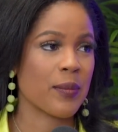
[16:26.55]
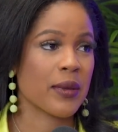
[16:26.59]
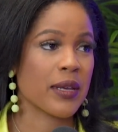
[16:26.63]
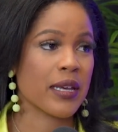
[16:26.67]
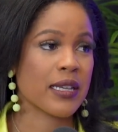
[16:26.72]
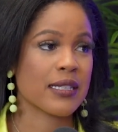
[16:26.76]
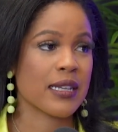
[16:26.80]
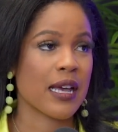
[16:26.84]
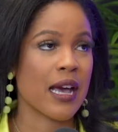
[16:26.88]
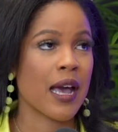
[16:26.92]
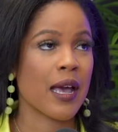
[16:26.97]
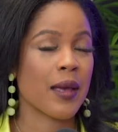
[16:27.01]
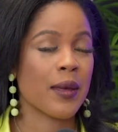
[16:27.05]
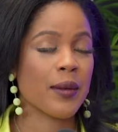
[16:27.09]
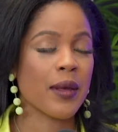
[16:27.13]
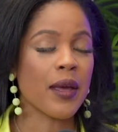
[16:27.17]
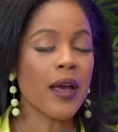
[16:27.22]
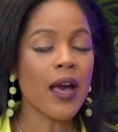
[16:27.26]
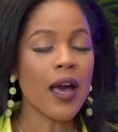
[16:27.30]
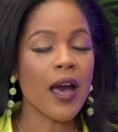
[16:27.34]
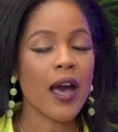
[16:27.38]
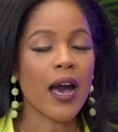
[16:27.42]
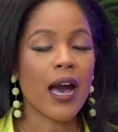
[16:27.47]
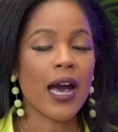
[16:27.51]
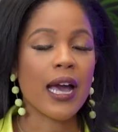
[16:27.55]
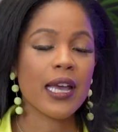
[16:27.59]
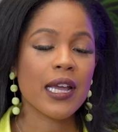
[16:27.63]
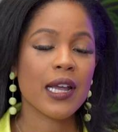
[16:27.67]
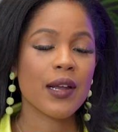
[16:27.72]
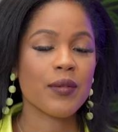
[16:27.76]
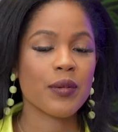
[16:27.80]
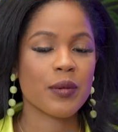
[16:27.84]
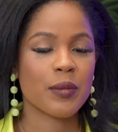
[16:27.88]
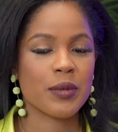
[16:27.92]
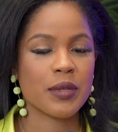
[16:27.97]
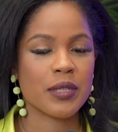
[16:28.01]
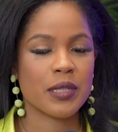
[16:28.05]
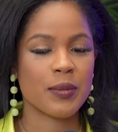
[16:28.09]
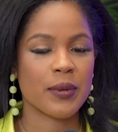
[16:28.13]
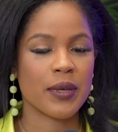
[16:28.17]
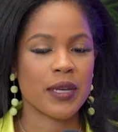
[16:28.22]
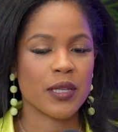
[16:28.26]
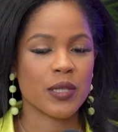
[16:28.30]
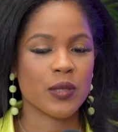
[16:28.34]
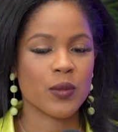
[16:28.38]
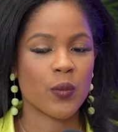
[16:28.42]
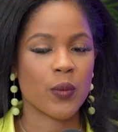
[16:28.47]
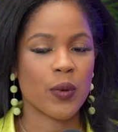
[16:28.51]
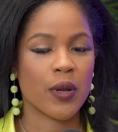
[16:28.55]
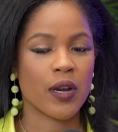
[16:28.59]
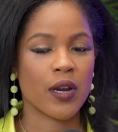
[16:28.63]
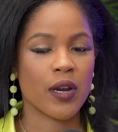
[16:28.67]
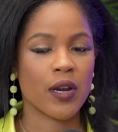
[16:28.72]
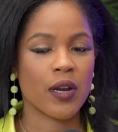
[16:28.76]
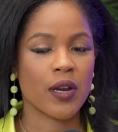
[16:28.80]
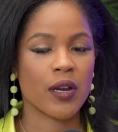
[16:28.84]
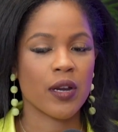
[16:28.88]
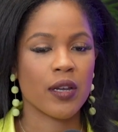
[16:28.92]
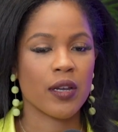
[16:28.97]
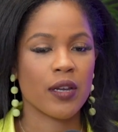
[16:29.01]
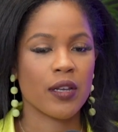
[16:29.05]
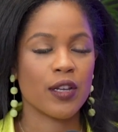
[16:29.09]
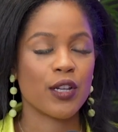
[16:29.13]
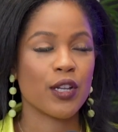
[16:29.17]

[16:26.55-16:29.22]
Because I come from a space where,